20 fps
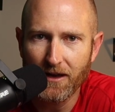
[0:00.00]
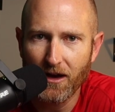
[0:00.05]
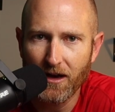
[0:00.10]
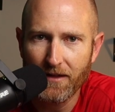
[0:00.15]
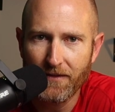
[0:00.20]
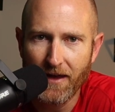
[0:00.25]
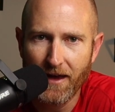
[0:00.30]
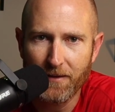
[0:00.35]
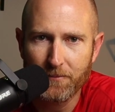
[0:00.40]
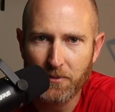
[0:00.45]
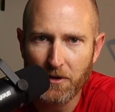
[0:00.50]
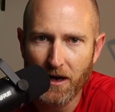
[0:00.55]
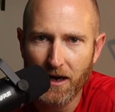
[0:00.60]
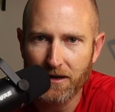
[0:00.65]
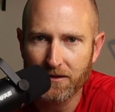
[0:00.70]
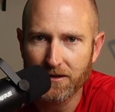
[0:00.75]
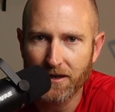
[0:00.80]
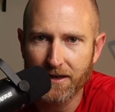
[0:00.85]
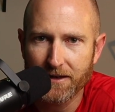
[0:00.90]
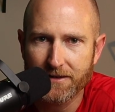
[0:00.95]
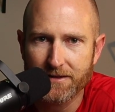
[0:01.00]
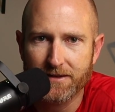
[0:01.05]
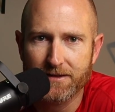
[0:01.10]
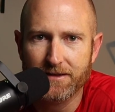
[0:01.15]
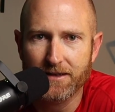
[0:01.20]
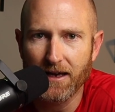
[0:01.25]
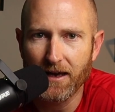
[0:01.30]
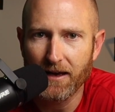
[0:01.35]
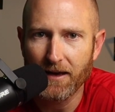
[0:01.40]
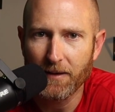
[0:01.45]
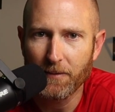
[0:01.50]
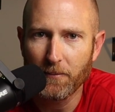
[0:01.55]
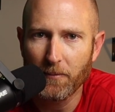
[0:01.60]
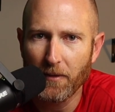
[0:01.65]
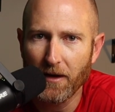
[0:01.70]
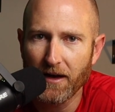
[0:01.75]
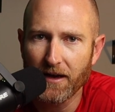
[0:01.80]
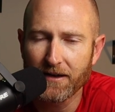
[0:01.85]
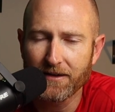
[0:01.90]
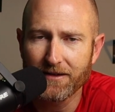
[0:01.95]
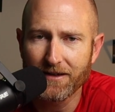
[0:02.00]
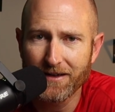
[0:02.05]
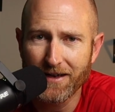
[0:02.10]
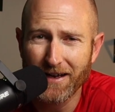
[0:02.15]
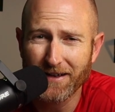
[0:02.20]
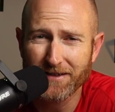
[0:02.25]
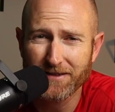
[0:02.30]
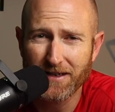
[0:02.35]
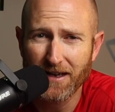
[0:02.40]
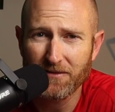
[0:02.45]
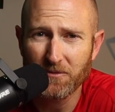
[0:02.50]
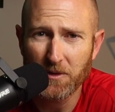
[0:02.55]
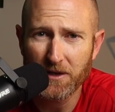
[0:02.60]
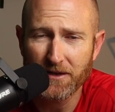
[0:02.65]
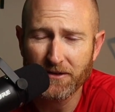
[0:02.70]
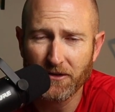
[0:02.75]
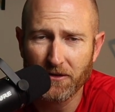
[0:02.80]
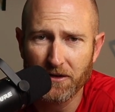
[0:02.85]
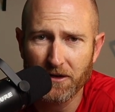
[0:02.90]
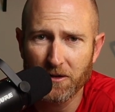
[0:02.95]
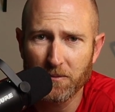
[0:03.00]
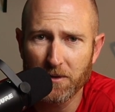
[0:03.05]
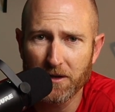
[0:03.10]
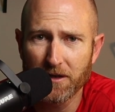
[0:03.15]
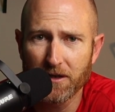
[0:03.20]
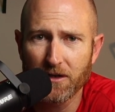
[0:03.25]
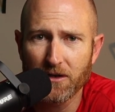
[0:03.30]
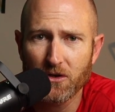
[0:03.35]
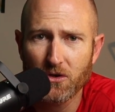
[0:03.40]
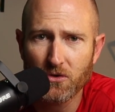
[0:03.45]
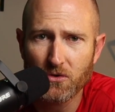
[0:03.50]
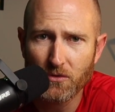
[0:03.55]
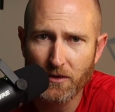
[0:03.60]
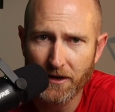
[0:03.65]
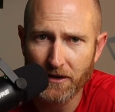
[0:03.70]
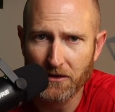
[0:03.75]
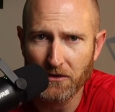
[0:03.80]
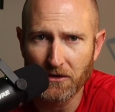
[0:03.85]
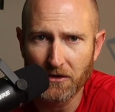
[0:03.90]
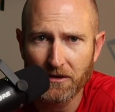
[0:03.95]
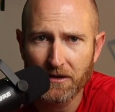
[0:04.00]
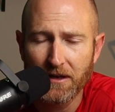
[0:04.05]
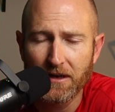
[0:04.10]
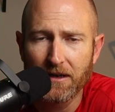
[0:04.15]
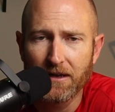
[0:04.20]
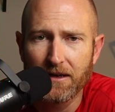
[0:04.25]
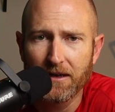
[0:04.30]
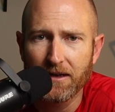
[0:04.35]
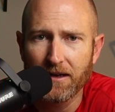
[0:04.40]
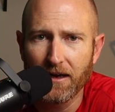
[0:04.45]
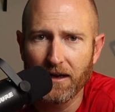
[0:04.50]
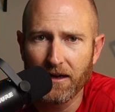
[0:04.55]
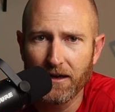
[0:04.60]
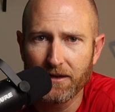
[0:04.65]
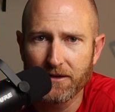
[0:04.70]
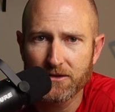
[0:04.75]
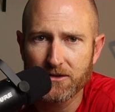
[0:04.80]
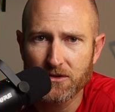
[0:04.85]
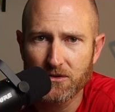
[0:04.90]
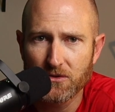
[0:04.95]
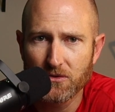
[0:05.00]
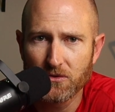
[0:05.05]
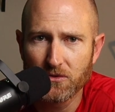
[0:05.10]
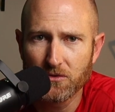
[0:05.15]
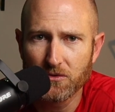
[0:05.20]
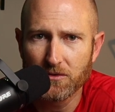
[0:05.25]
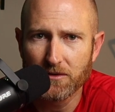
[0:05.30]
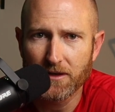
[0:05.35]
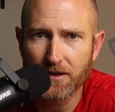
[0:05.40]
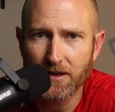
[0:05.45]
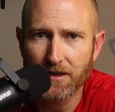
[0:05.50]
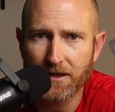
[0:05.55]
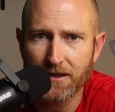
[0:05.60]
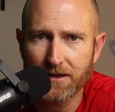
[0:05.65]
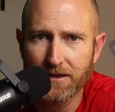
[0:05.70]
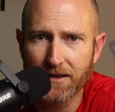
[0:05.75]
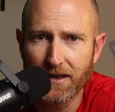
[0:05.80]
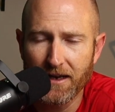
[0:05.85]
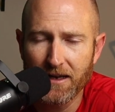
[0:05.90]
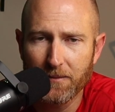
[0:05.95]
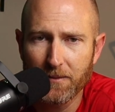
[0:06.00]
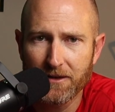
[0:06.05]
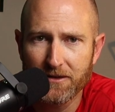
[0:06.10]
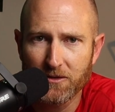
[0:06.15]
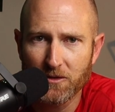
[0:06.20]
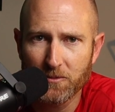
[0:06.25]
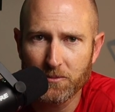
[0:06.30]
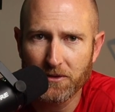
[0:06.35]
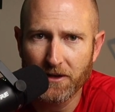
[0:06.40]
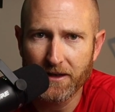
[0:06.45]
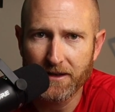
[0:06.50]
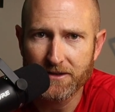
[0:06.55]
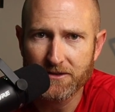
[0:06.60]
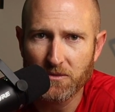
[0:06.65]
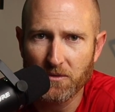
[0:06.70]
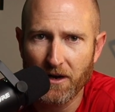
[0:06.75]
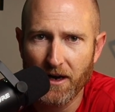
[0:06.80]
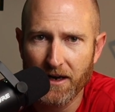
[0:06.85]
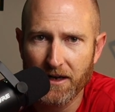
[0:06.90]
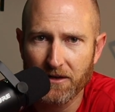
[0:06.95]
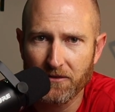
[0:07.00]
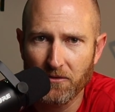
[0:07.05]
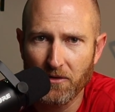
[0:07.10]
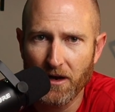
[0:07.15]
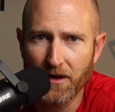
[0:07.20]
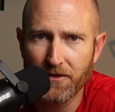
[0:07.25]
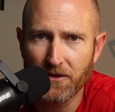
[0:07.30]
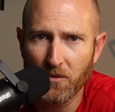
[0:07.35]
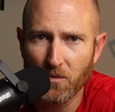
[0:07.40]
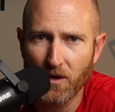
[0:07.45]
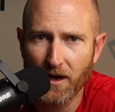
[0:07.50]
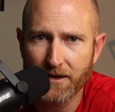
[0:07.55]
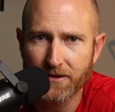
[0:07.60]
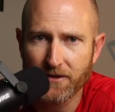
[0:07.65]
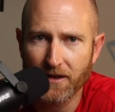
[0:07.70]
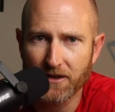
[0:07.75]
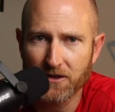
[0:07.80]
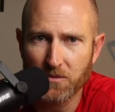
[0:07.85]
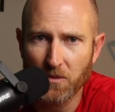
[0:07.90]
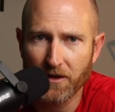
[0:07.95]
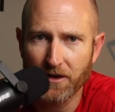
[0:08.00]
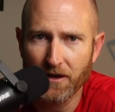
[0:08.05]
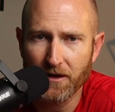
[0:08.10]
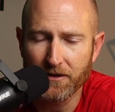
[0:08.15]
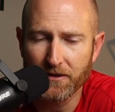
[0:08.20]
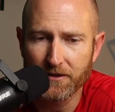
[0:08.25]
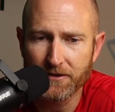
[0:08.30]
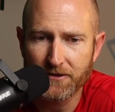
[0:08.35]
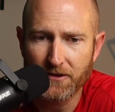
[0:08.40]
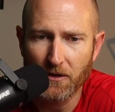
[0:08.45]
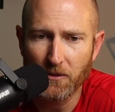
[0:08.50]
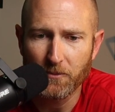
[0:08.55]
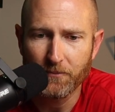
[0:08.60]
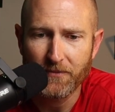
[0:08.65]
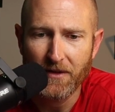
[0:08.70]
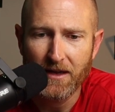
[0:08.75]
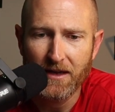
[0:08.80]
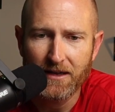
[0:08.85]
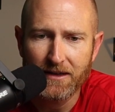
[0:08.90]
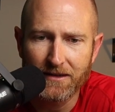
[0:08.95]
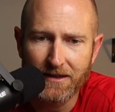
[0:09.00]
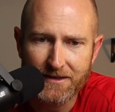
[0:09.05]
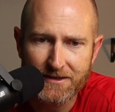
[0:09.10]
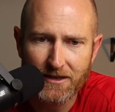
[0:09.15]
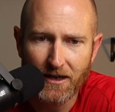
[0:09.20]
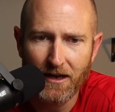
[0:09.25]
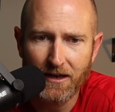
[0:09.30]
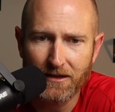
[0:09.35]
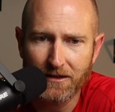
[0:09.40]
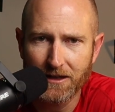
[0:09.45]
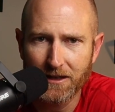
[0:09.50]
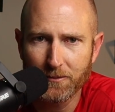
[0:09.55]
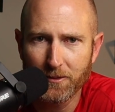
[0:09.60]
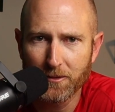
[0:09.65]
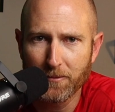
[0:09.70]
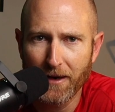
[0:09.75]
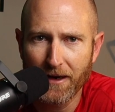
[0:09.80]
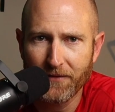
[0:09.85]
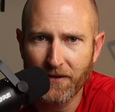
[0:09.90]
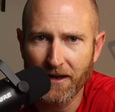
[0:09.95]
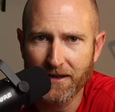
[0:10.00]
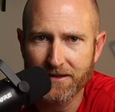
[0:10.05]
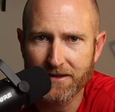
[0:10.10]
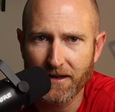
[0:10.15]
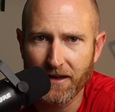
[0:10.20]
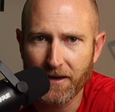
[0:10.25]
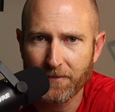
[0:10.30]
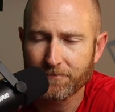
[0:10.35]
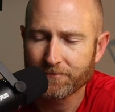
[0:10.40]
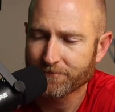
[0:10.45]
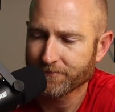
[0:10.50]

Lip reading: on that progress, but the next 10 weeks are going to be critical to getting me to a place where I can run the Wasatch 100. So let's talk a little bit about that today.